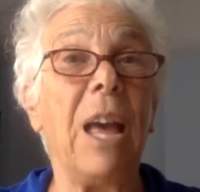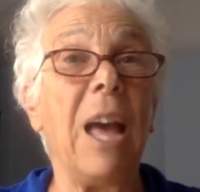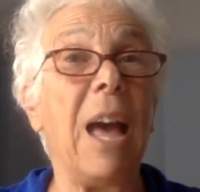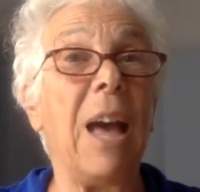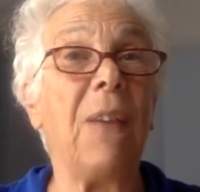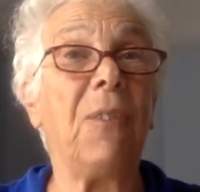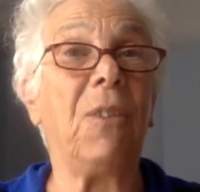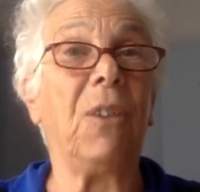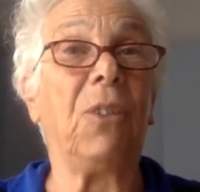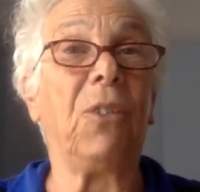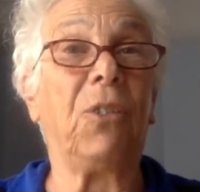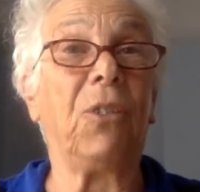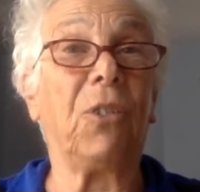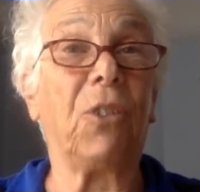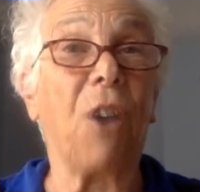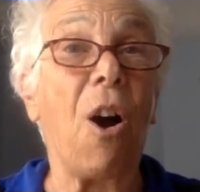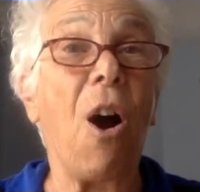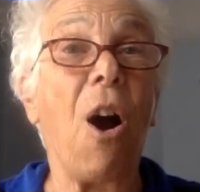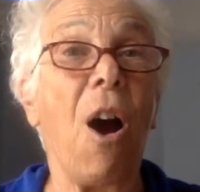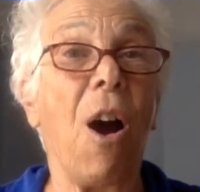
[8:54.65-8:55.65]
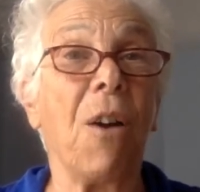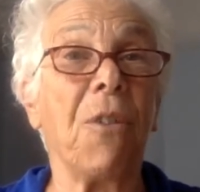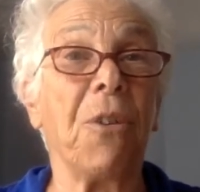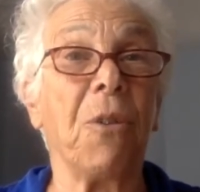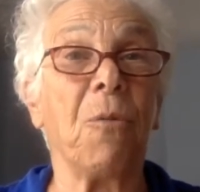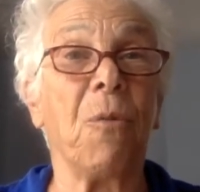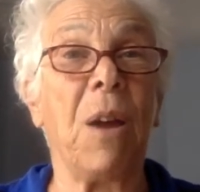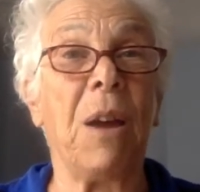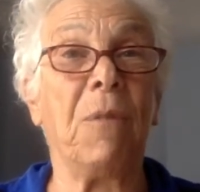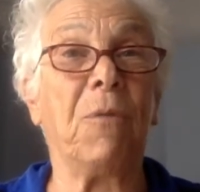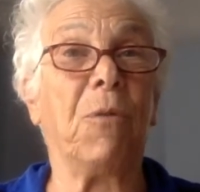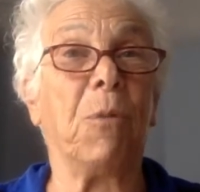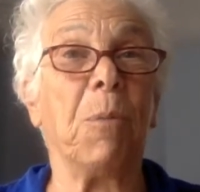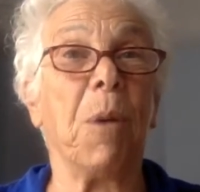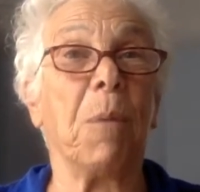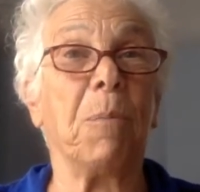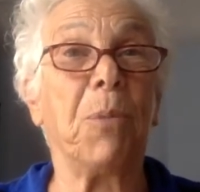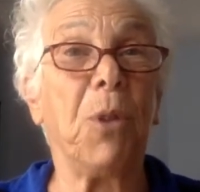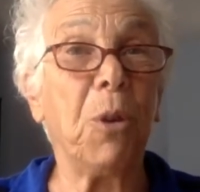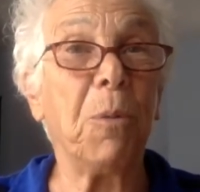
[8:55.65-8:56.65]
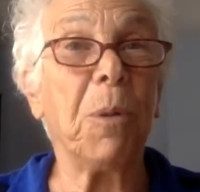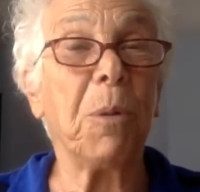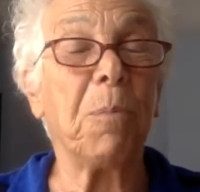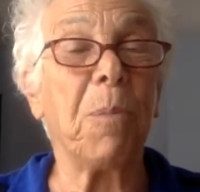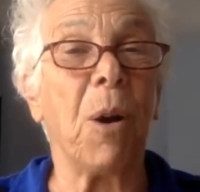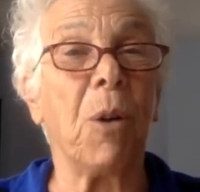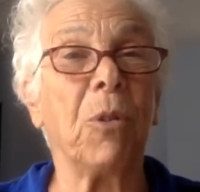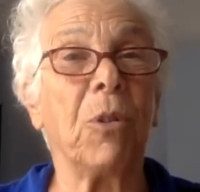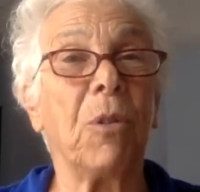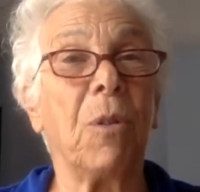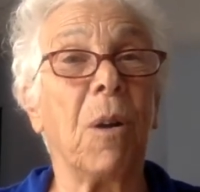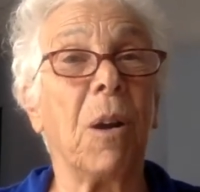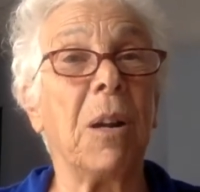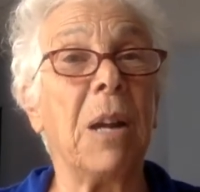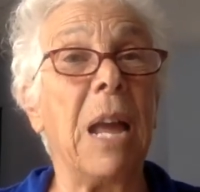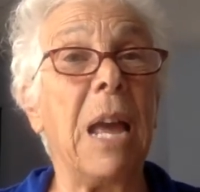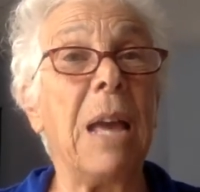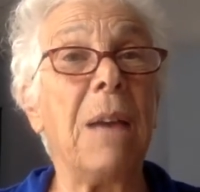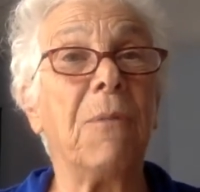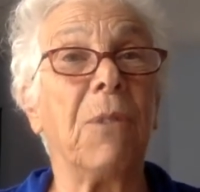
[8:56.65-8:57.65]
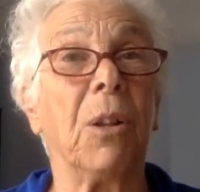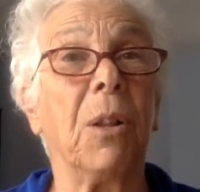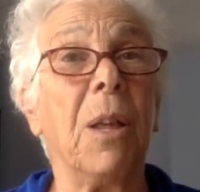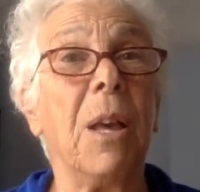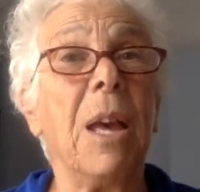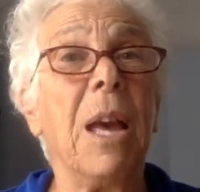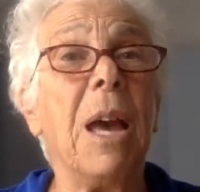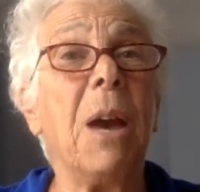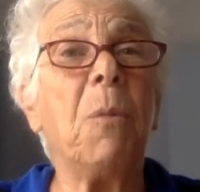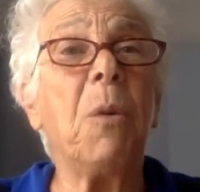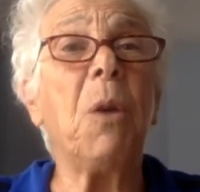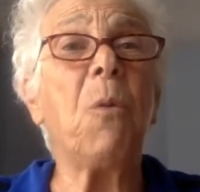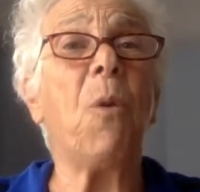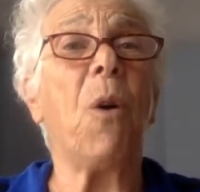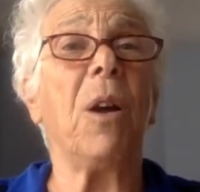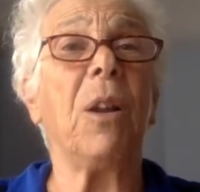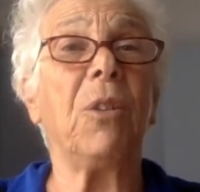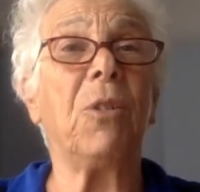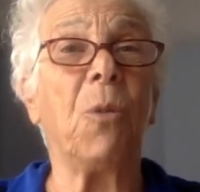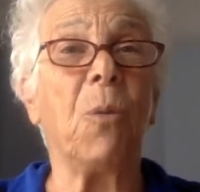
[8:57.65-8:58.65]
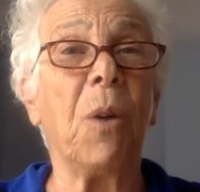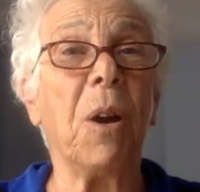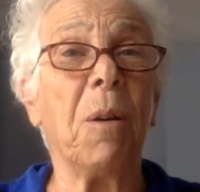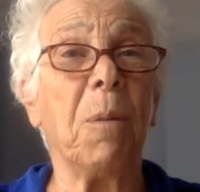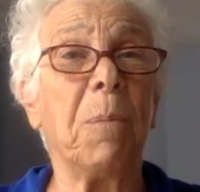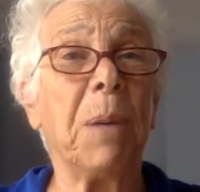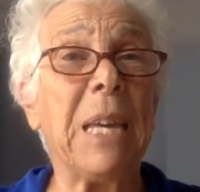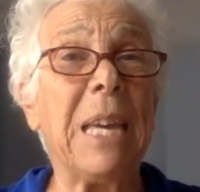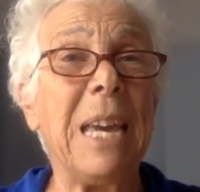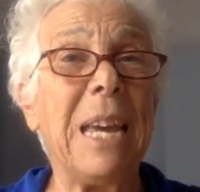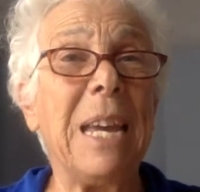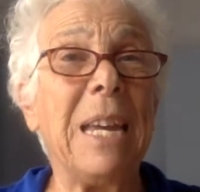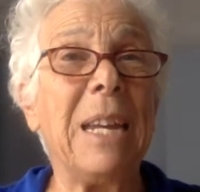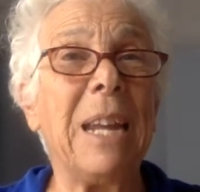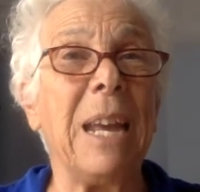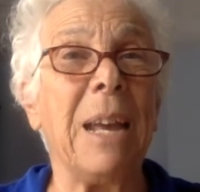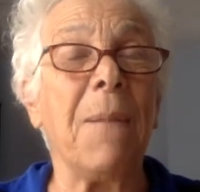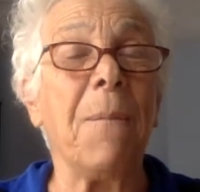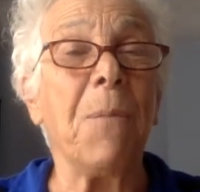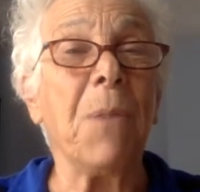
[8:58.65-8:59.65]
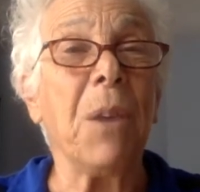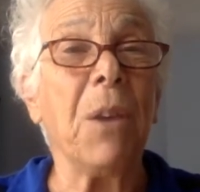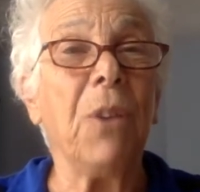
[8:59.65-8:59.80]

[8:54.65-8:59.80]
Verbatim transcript: had this scar that ran from our pubic bone to our navel, and we wanted to wear a bikini.